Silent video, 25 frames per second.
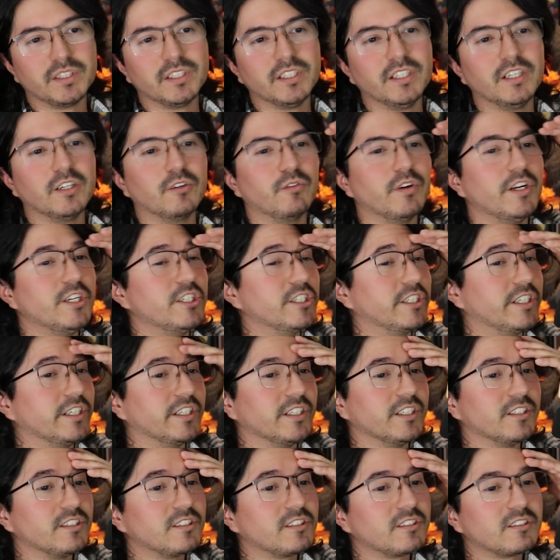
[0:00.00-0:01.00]
a
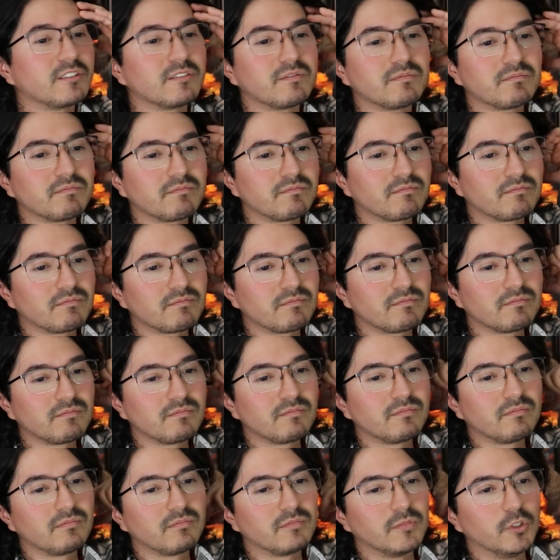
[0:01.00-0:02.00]
Regigigas.
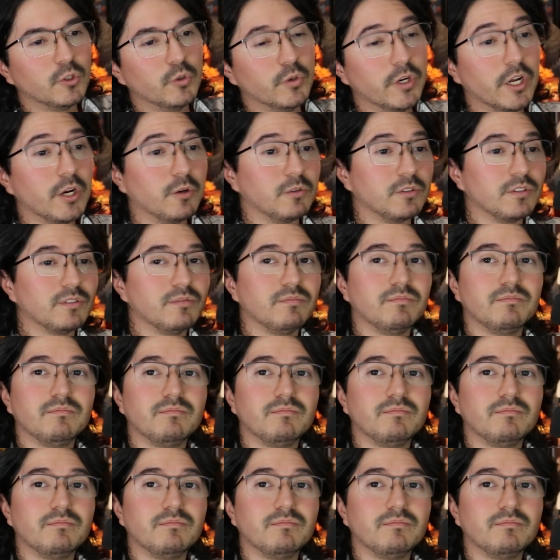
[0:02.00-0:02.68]
Who knows?